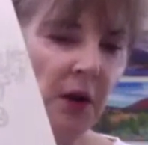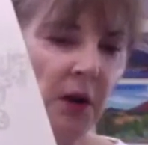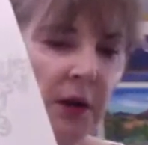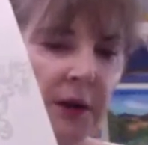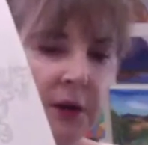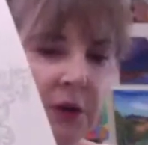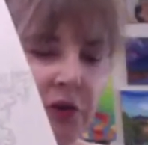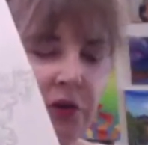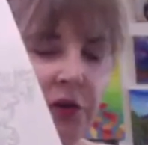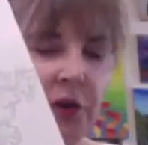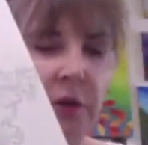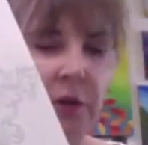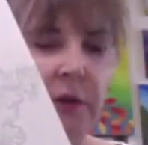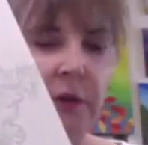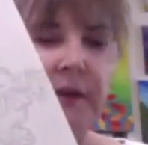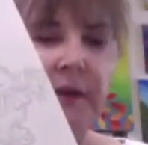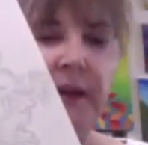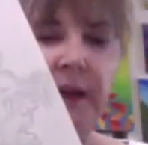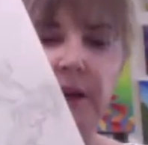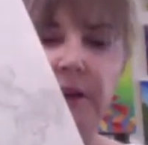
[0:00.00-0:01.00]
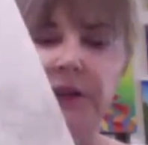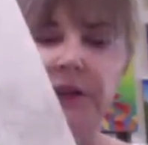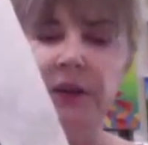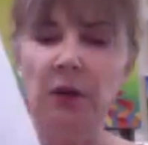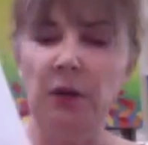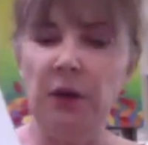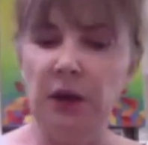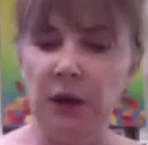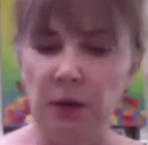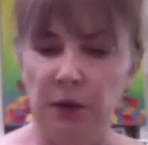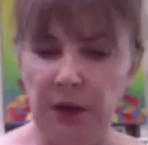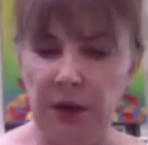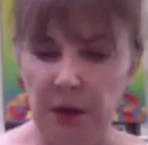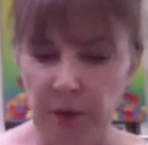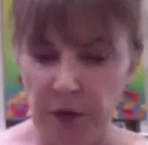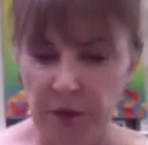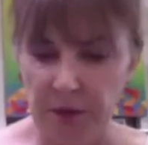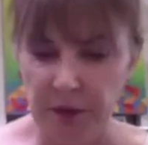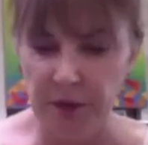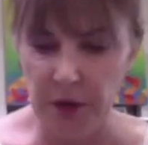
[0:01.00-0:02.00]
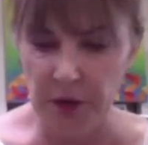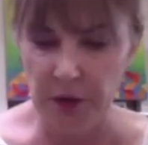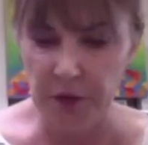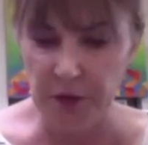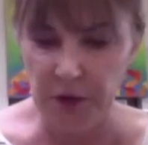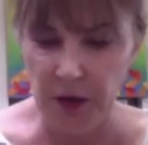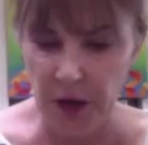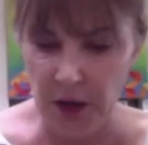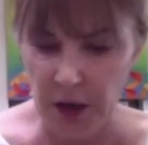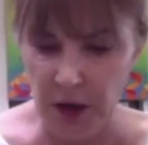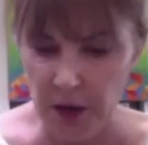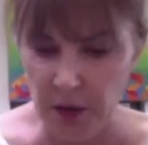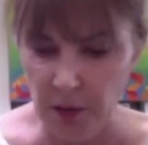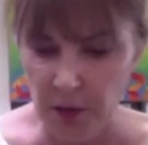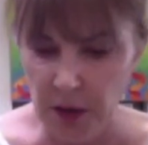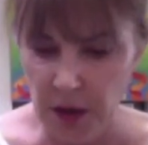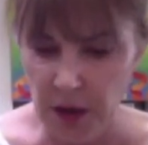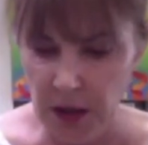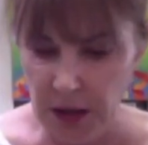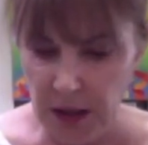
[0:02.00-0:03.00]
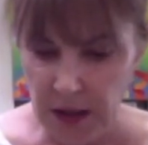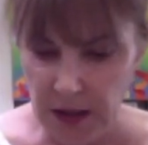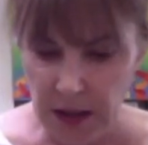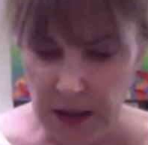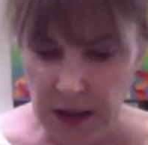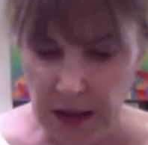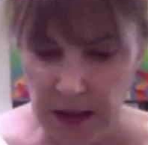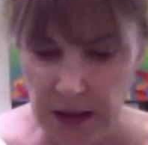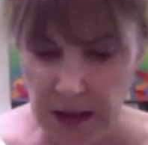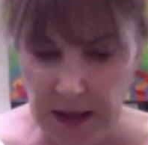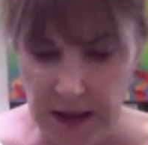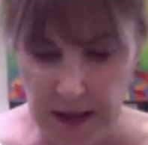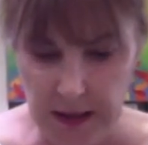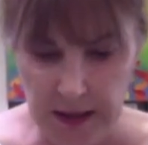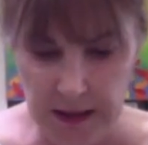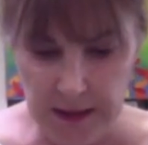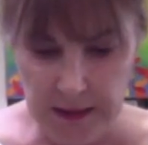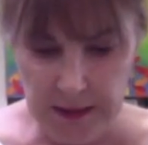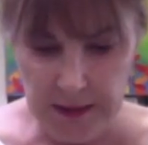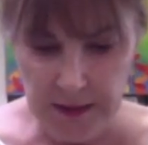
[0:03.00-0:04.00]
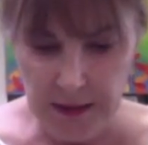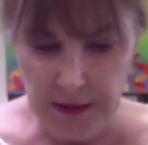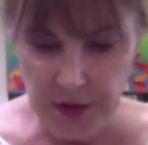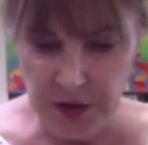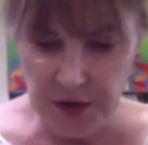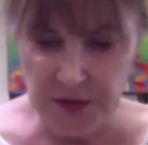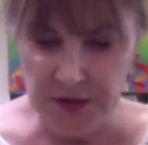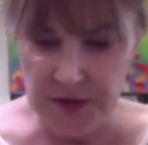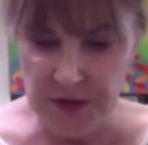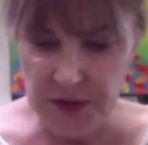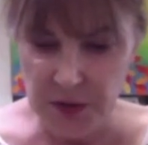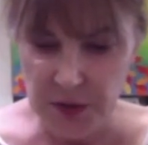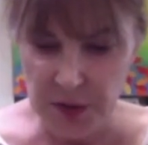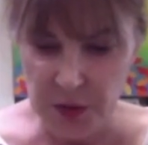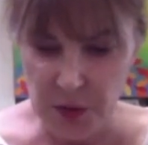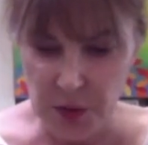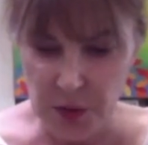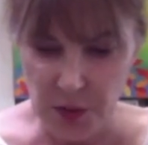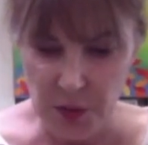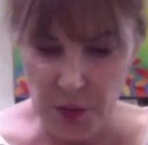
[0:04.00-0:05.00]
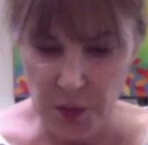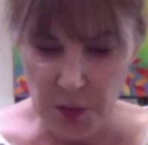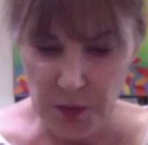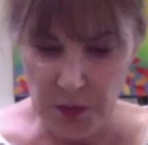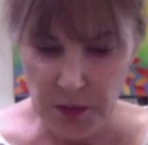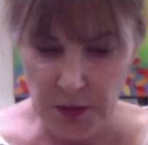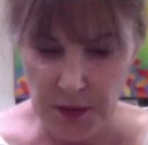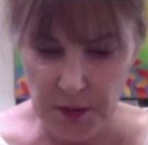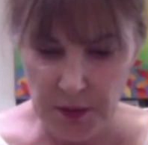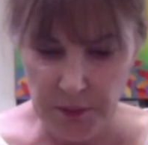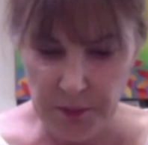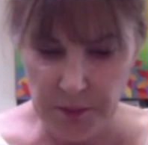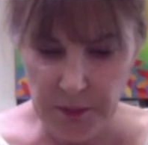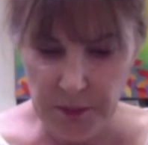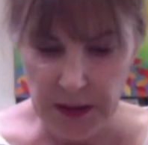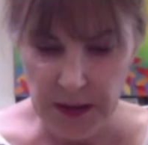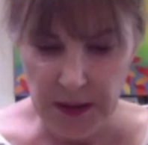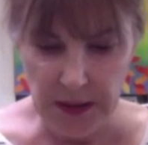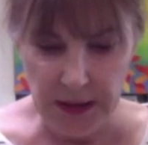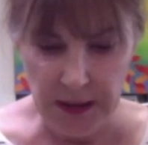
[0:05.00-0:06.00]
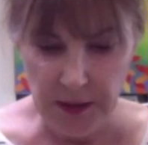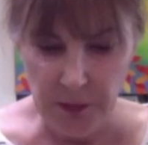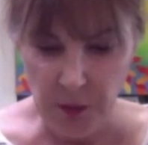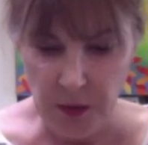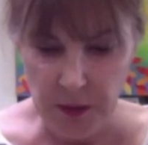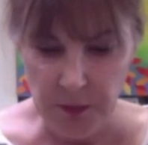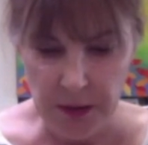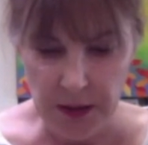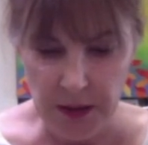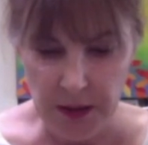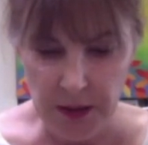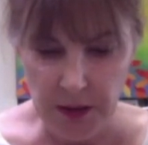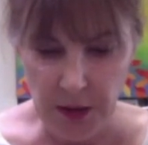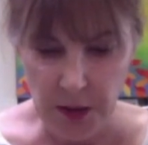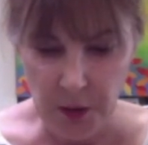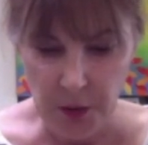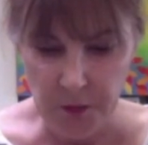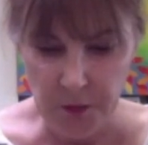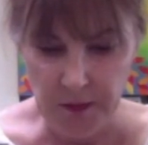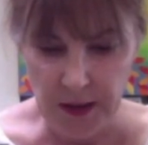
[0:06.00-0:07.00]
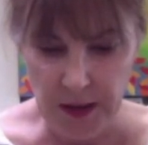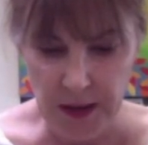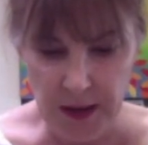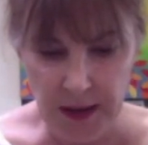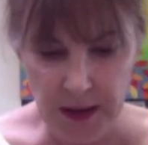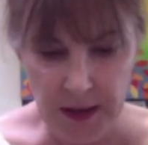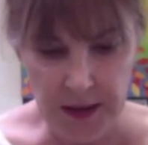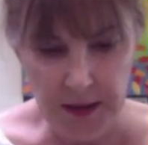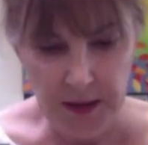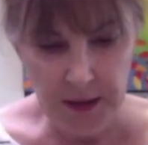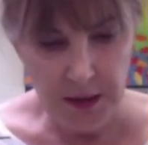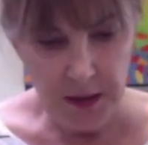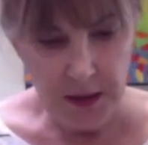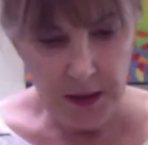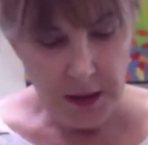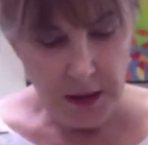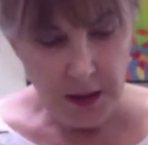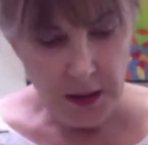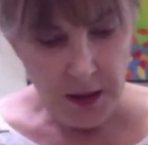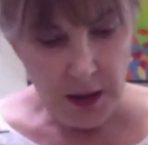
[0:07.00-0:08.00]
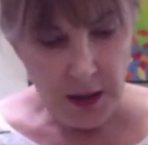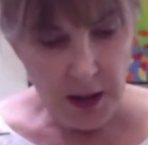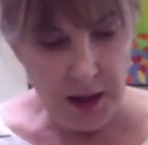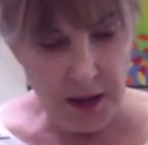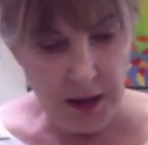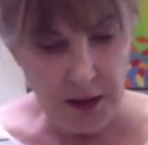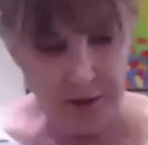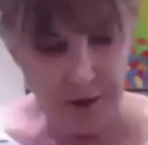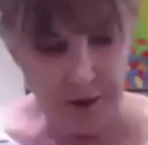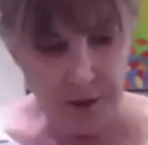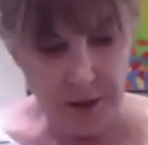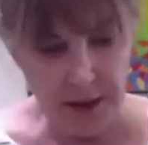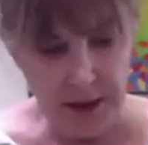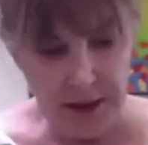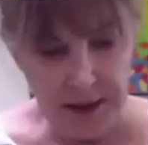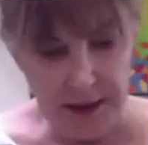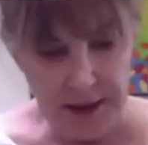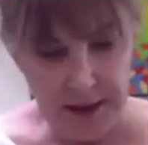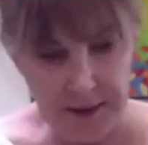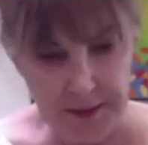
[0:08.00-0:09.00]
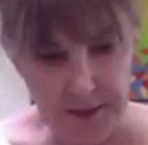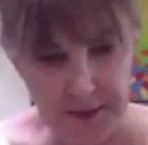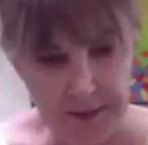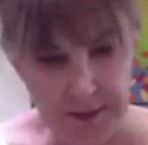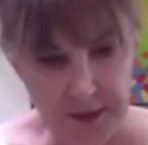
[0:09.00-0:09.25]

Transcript: in a show in San Antonio a number of years ago, and they just do. They're men and women. Jose Alvarez,